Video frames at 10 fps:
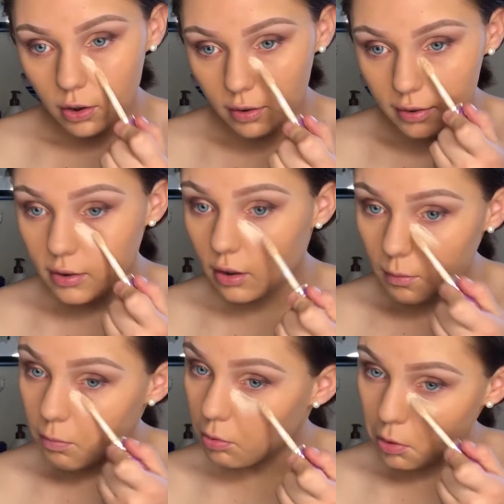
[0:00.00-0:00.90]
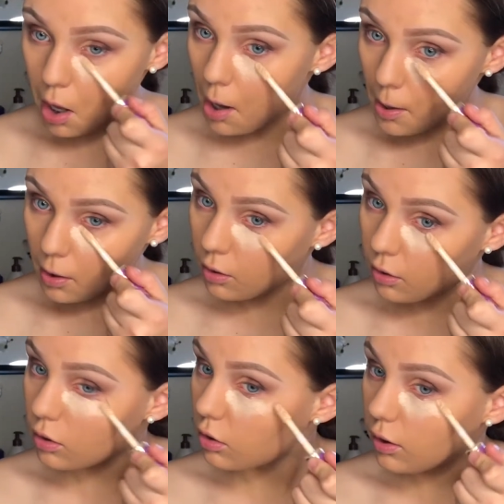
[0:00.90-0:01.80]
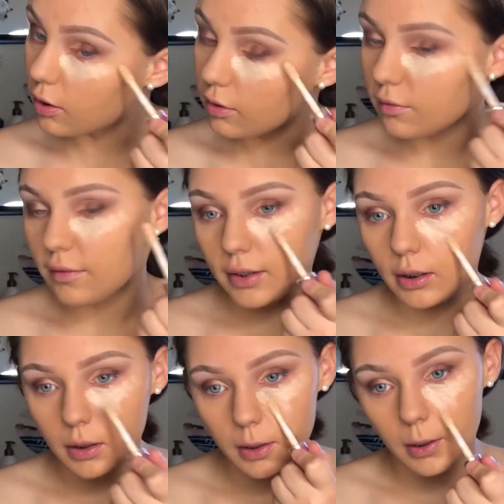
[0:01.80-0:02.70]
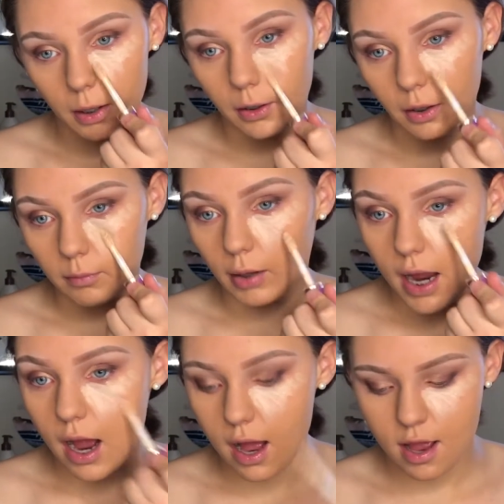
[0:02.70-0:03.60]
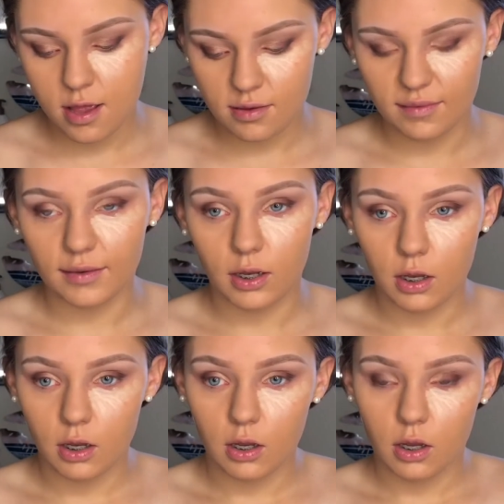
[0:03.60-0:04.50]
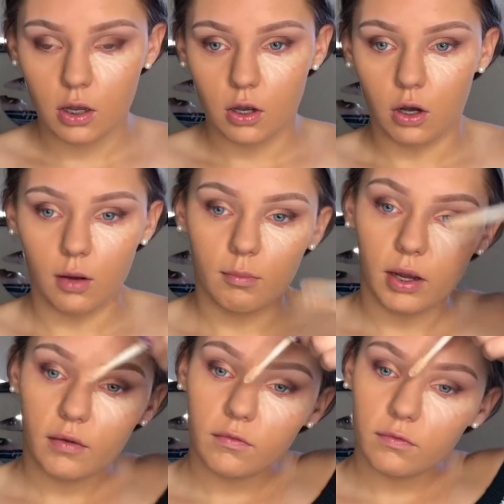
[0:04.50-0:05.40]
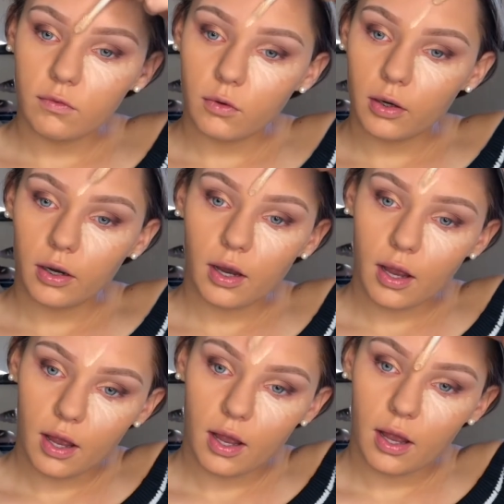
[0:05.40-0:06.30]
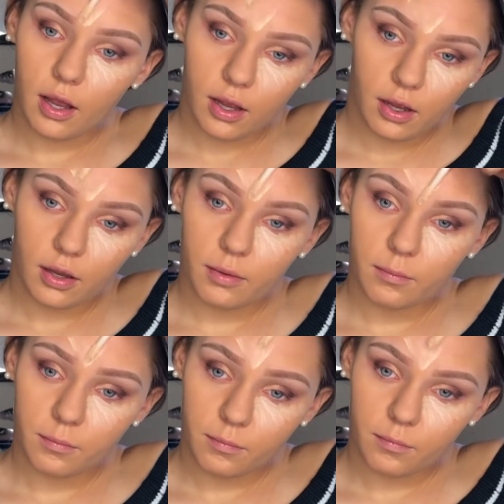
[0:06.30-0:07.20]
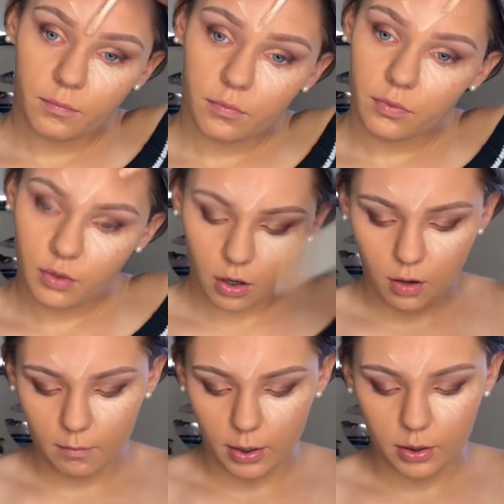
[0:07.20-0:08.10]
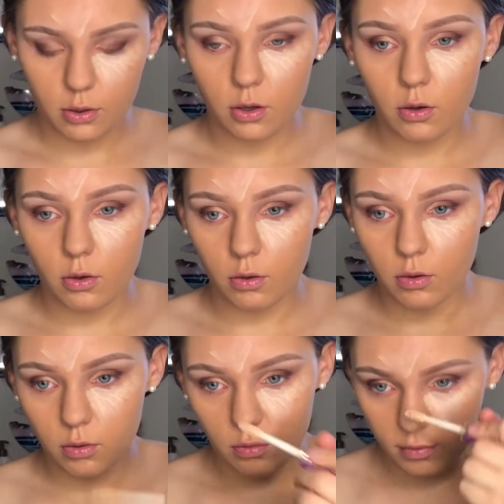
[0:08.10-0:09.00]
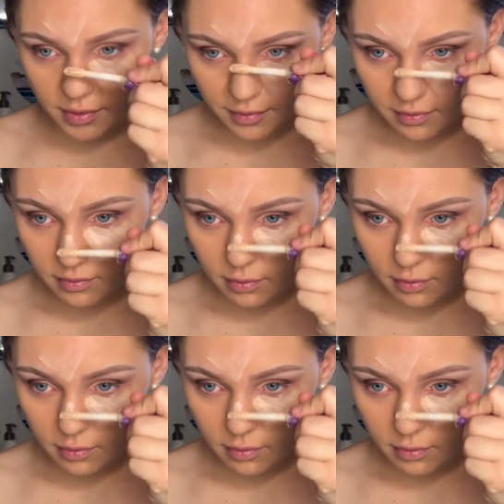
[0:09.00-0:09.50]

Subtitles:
just apply the concealer under my eyes, on my forehead, on my nose,